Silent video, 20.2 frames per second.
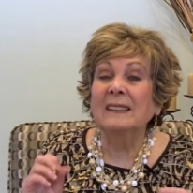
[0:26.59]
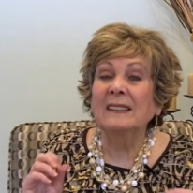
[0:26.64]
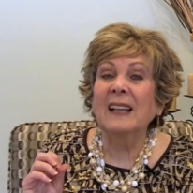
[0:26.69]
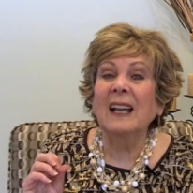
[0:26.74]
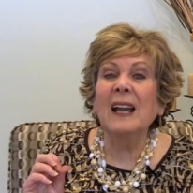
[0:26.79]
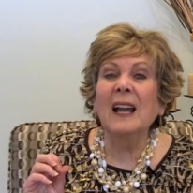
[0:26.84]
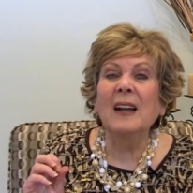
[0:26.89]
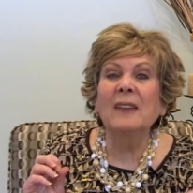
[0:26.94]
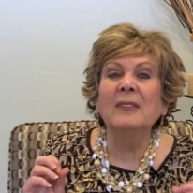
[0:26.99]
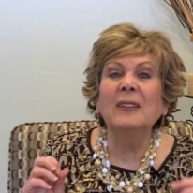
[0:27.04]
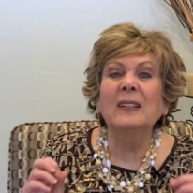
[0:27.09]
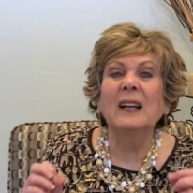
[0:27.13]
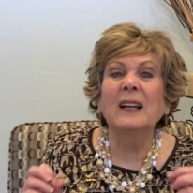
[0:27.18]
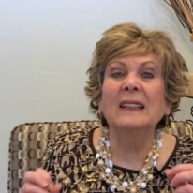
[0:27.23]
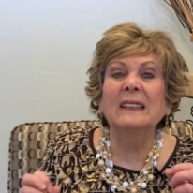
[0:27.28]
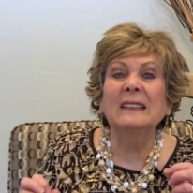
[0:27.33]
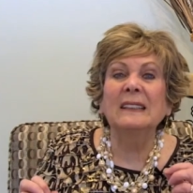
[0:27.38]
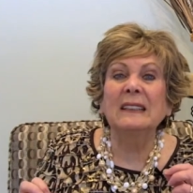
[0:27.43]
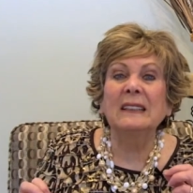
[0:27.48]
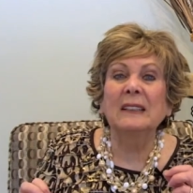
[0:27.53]
So I have an
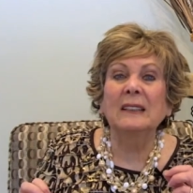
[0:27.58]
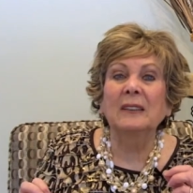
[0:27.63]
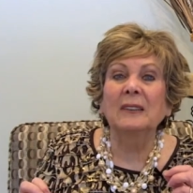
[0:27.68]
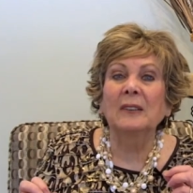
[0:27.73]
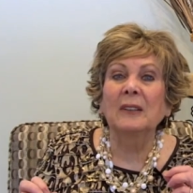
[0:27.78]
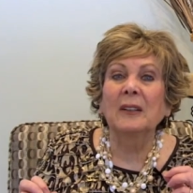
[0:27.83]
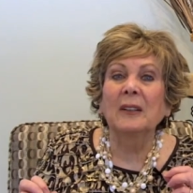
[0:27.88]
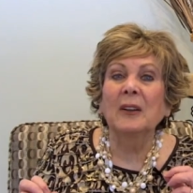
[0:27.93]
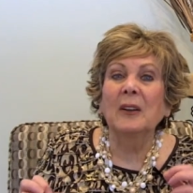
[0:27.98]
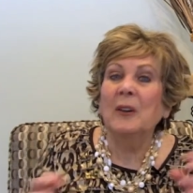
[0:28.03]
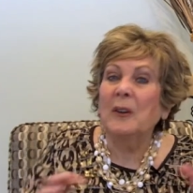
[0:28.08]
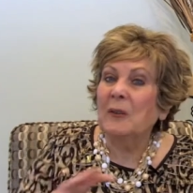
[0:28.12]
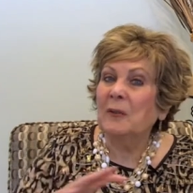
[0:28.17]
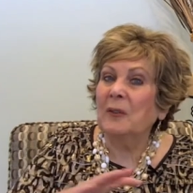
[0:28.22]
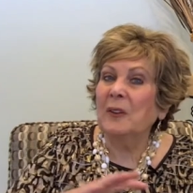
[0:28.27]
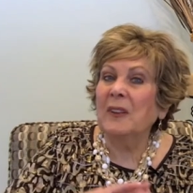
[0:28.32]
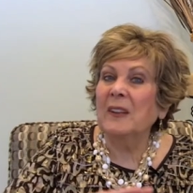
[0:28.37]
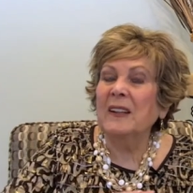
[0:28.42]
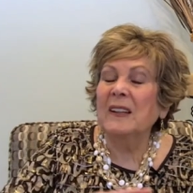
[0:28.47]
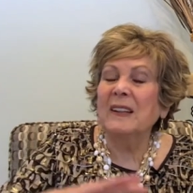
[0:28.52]
idea
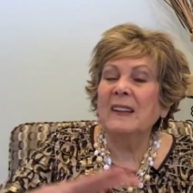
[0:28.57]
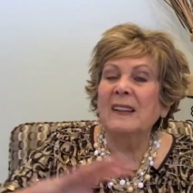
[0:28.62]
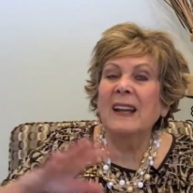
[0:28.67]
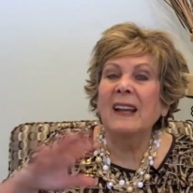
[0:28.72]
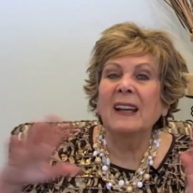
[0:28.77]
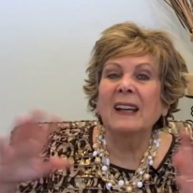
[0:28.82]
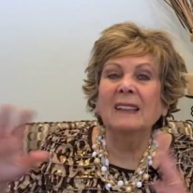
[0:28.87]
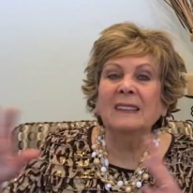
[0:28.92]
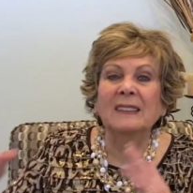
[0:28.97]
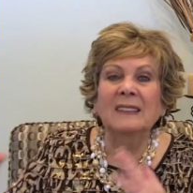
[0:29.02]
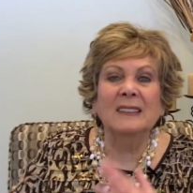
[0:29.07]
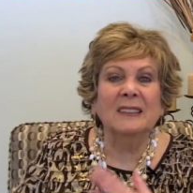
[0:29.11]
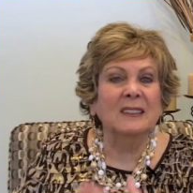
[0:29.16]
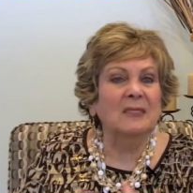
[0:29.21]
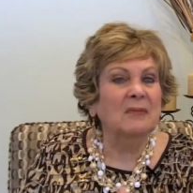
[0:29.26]
for the next